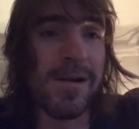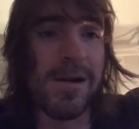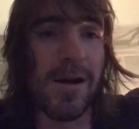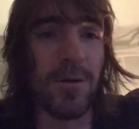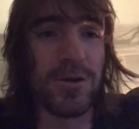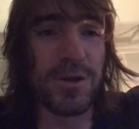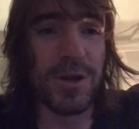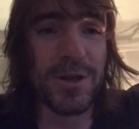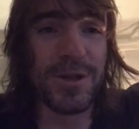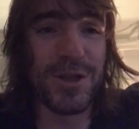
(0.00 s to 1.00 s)
I'm just
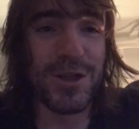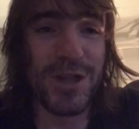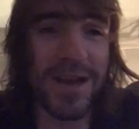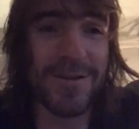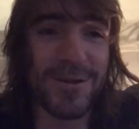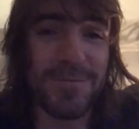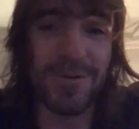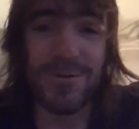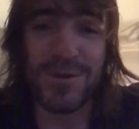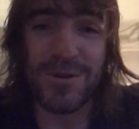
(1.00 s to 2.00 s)
going to share a
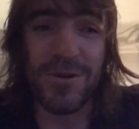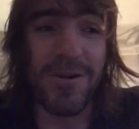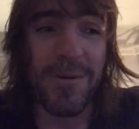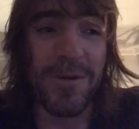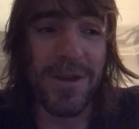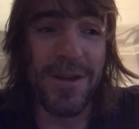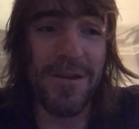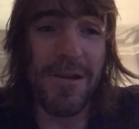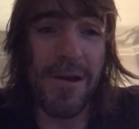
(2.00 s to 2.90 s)
small story with you